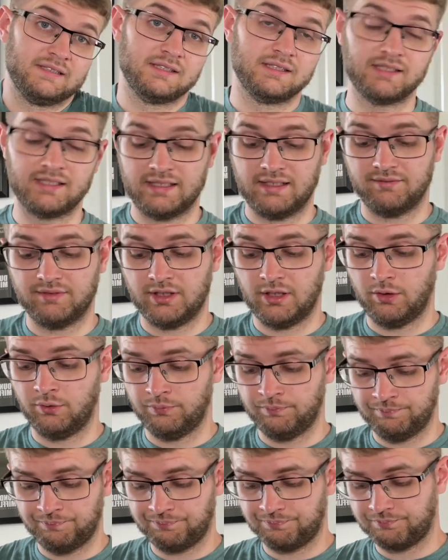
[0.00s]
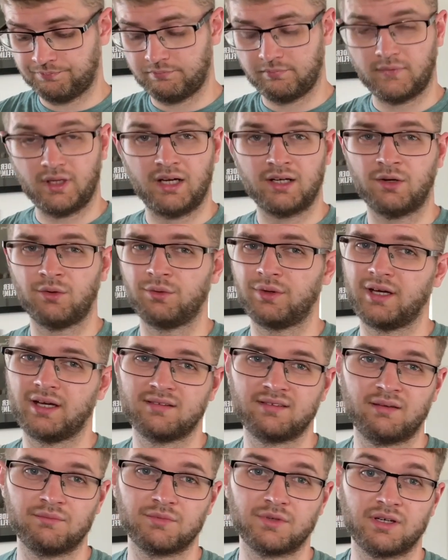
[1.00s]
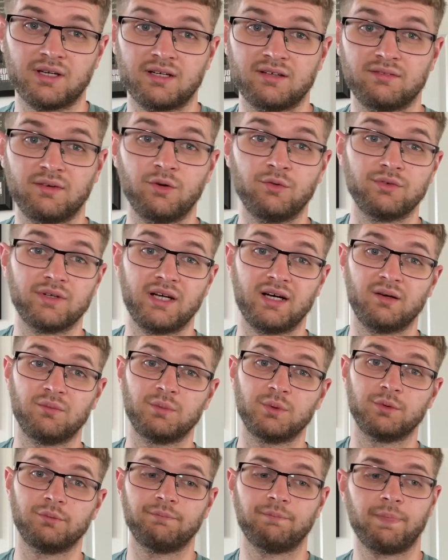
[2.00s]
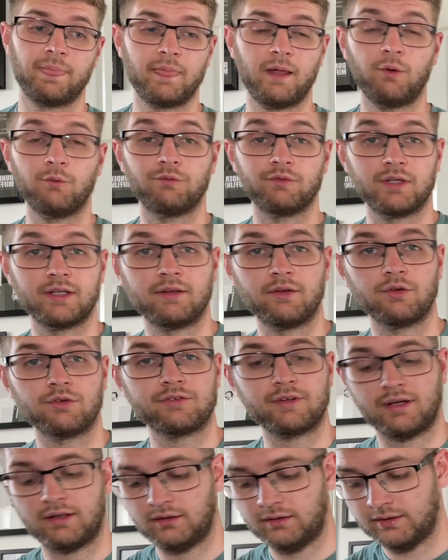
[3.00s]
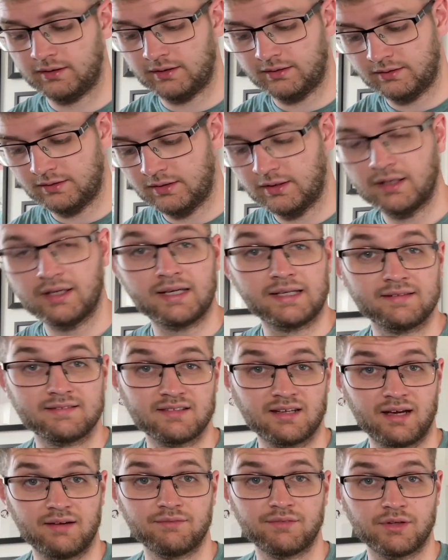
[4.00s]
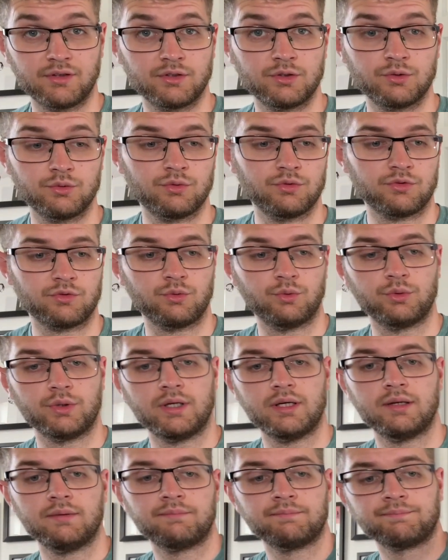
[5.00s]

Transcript: You never know. I know the exams are kind of over now, but hopefully they'll sell in time for the new school year.